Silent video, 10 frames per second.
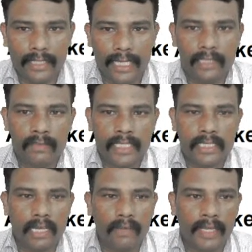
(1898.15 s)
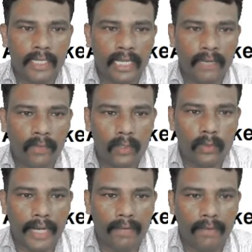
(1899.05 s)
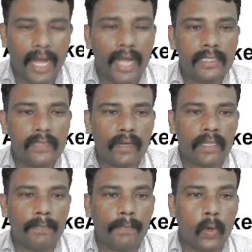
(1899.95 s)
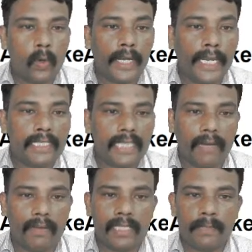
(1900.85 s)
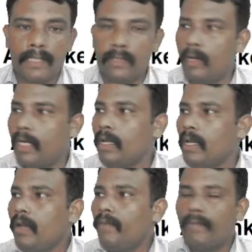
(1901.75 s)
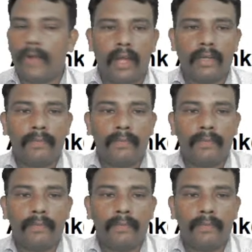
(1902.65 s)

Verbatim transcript: that is why serving therefore to advance for the progress advance means what for,